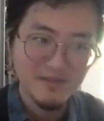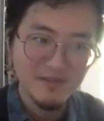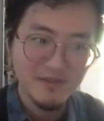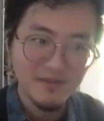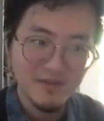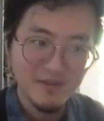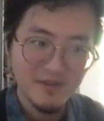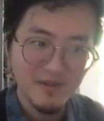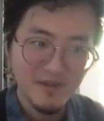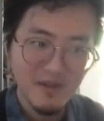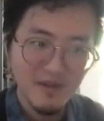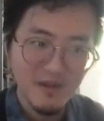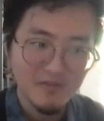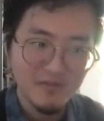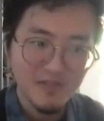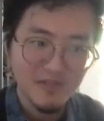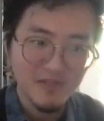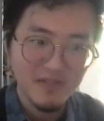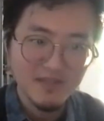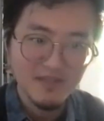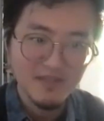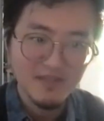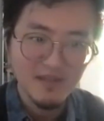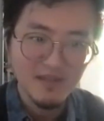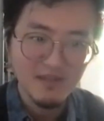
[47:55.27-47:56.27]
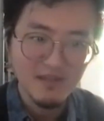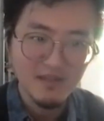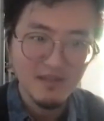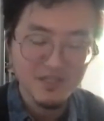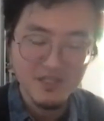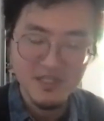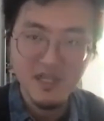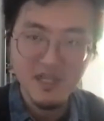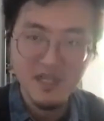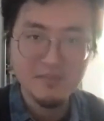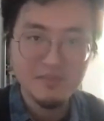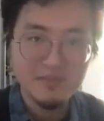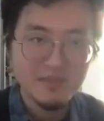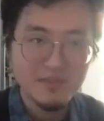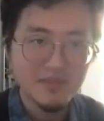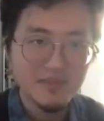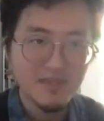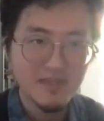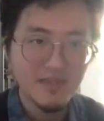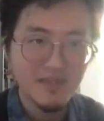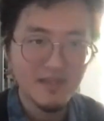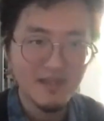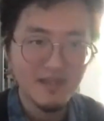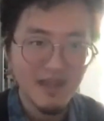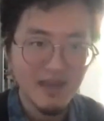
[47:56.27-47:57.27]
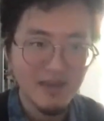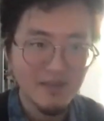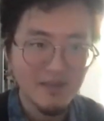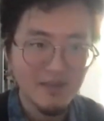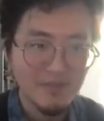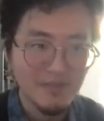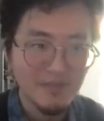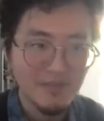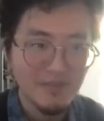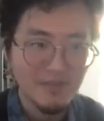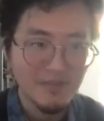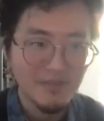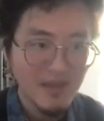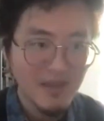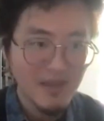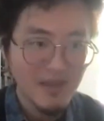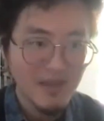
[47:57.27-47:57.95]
for all of these knowledge dump that I'm